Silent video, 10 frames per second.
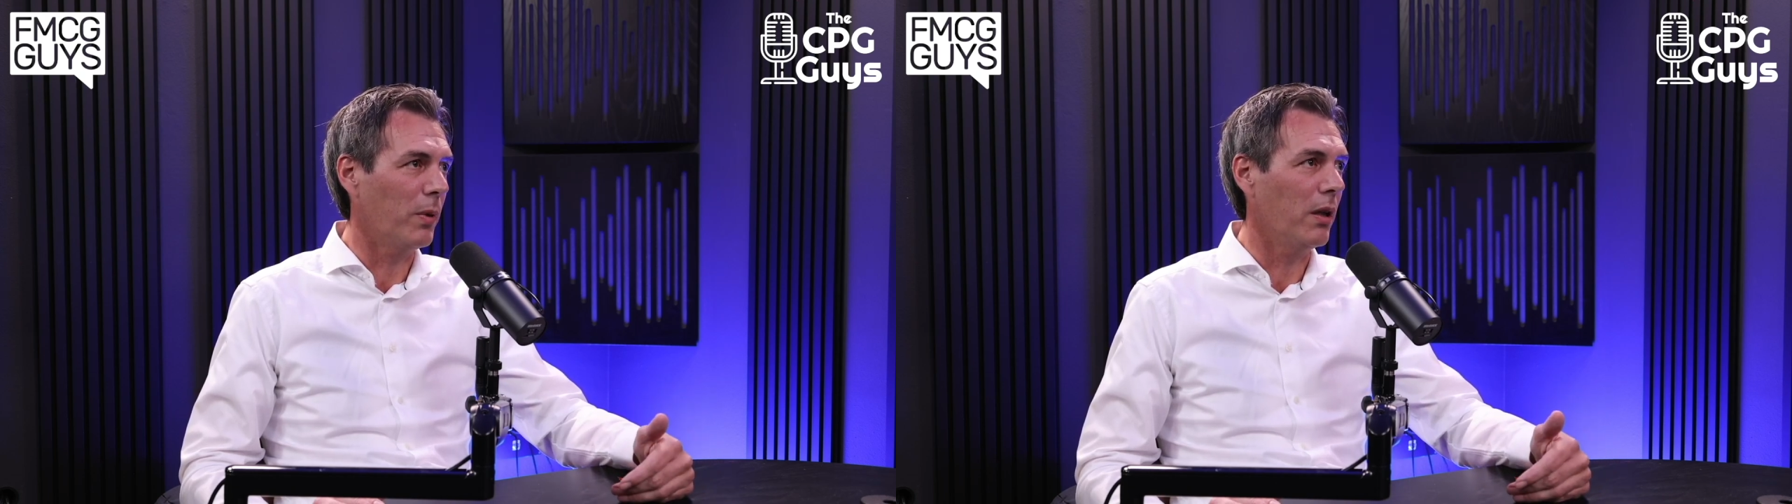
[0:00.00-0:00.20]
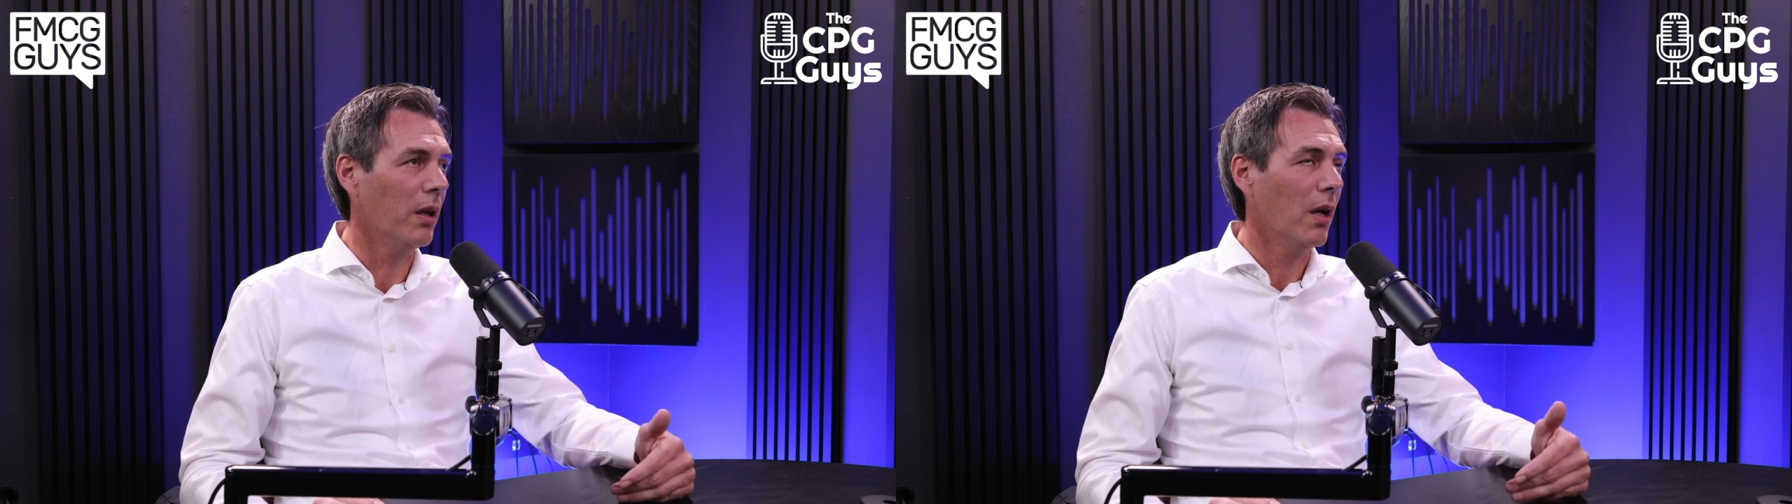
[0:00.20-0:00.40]

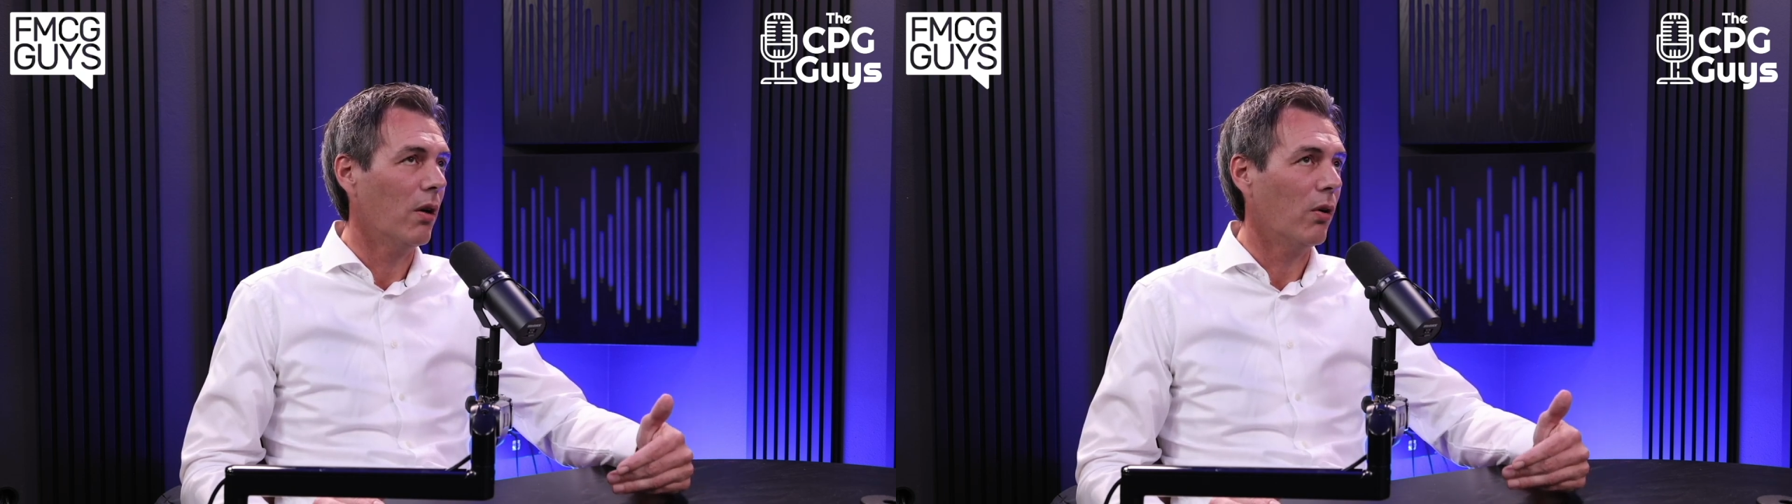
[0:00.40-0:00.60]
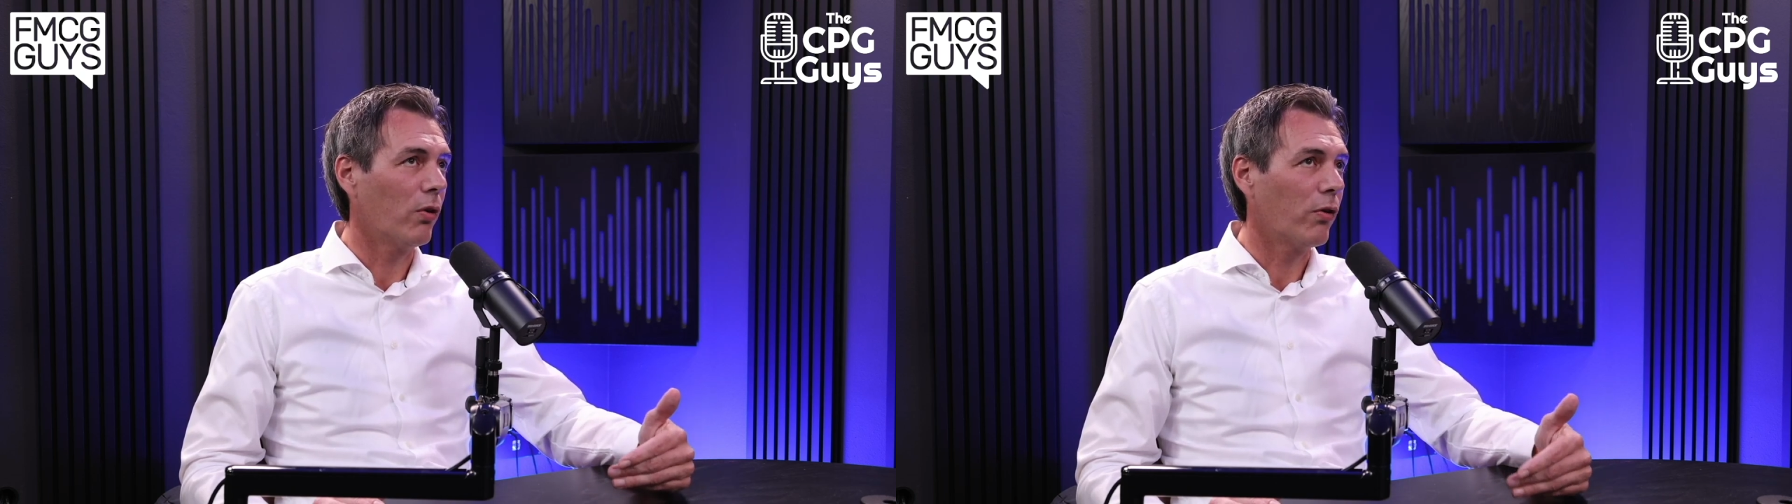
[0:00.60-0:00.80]
We
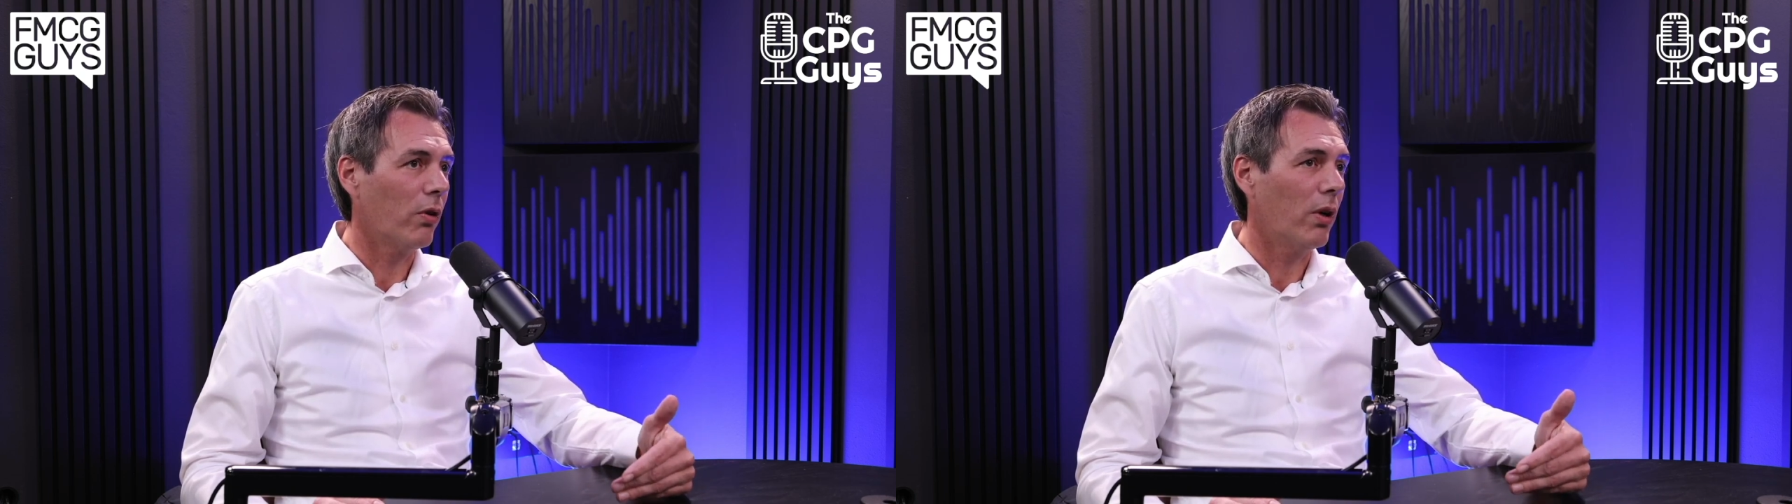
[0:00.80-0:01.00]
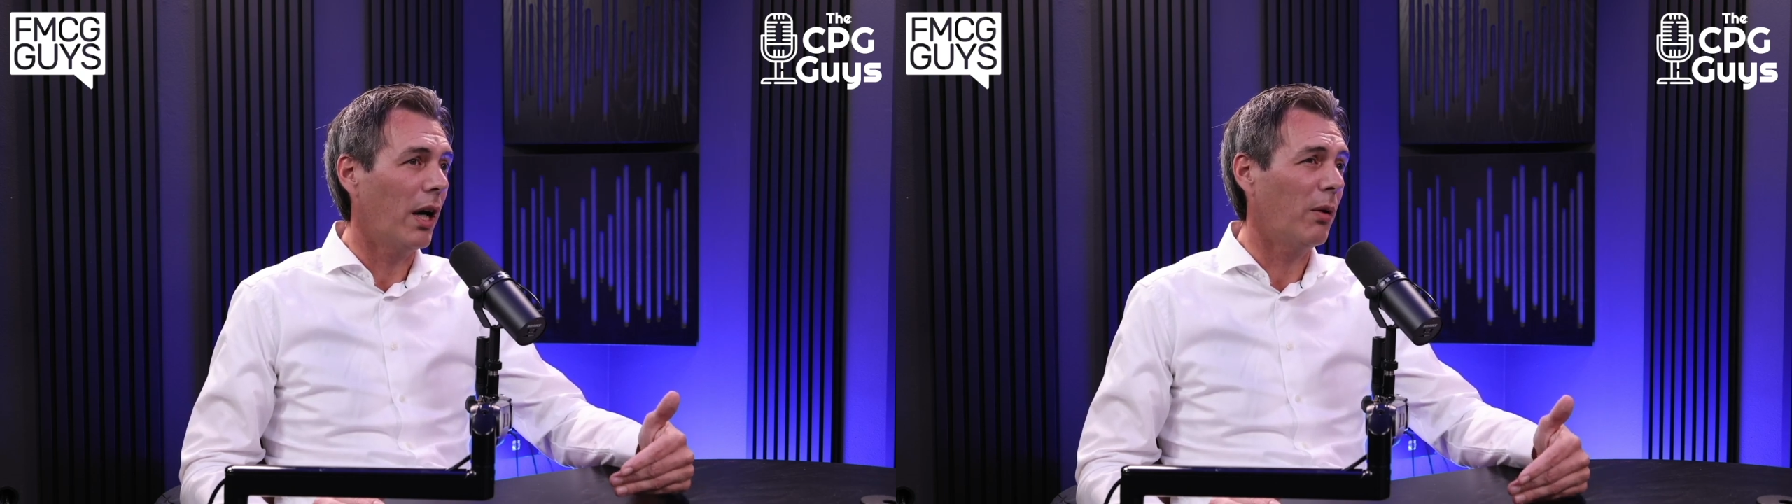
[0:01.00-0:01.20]

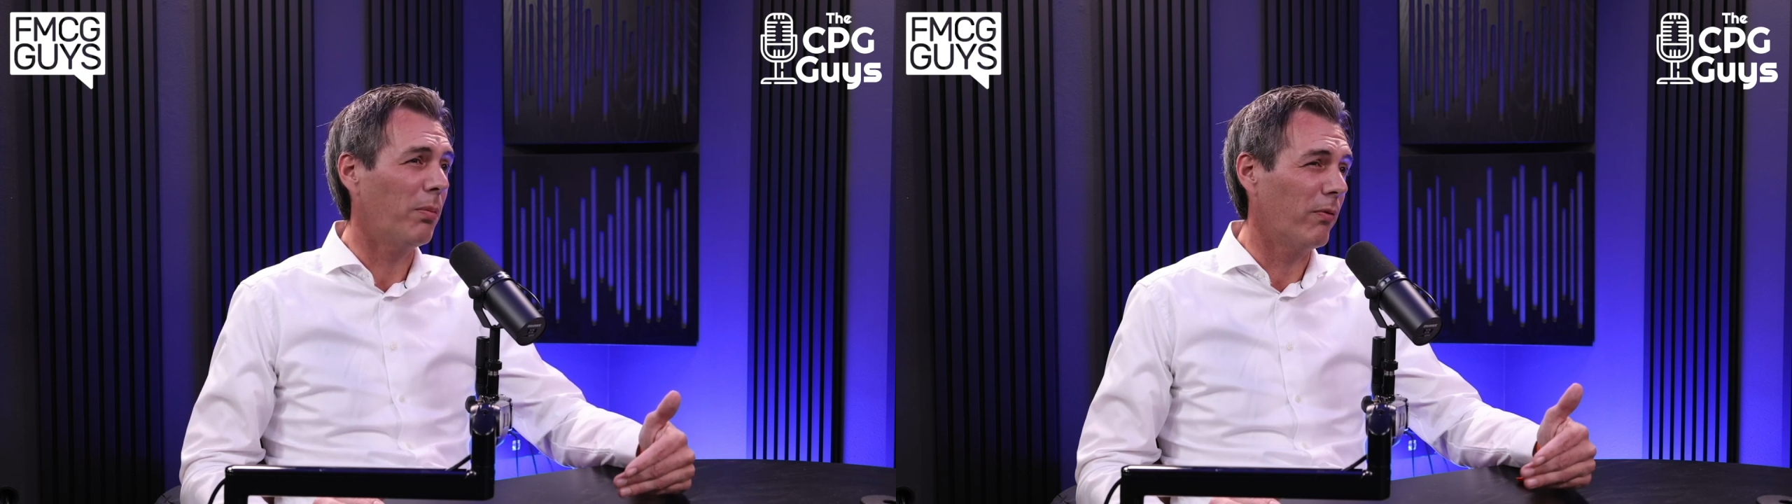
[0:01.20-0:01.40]
also help